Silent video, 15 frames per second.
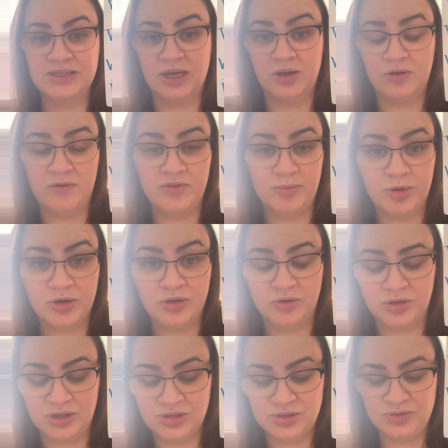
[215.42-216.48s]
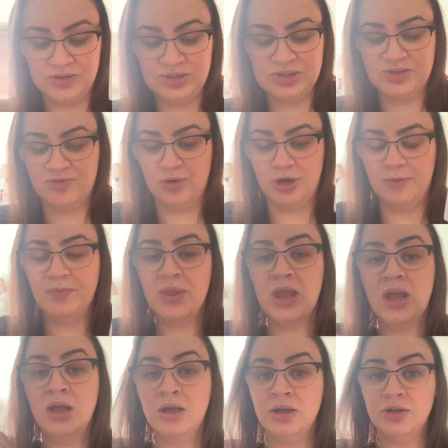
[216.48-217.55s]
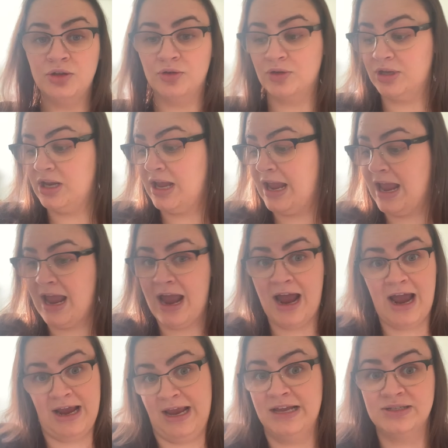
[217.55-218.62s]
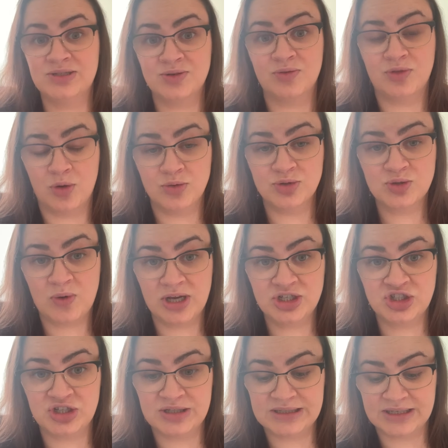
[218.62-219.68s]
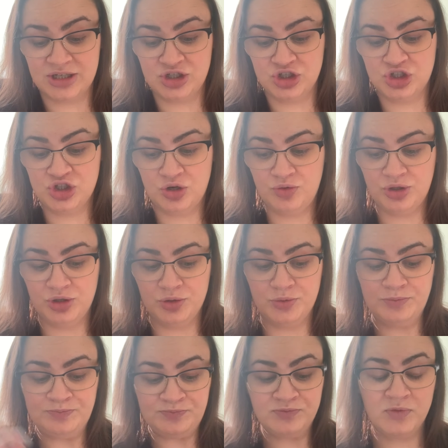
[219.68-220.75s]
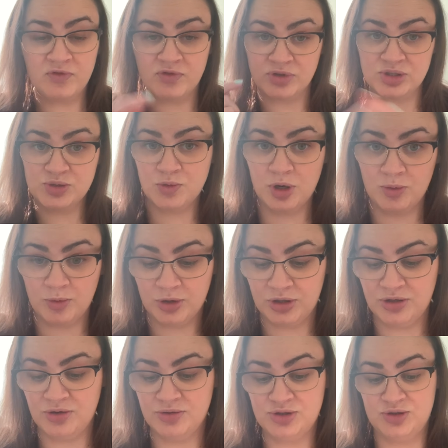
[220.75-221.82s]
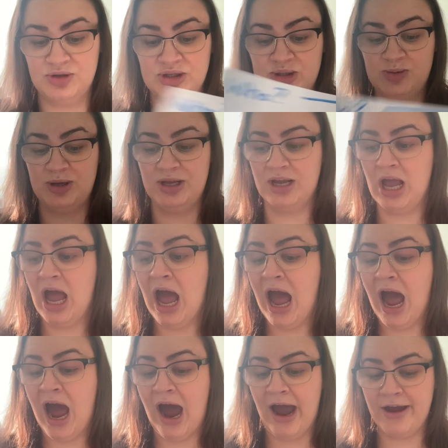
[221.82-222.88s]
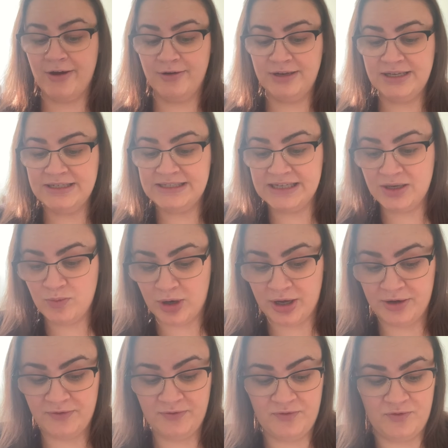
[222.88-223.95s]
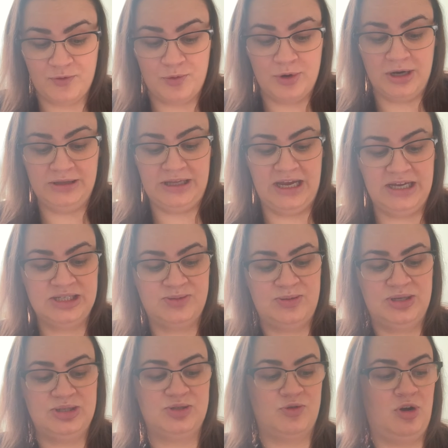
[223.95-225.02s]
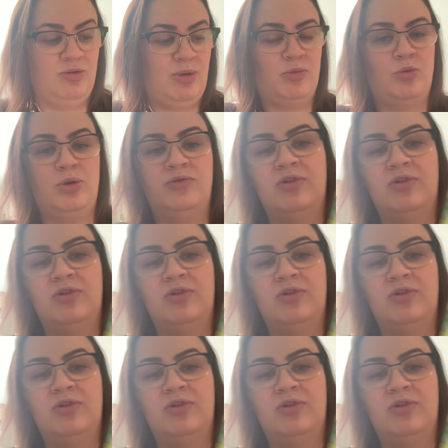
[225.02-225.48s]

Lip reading: title of the book you're going to do this for. You're going to answer those questions that I just showed you for the story we're going to do this week. I already did one for last week's story. Remember, we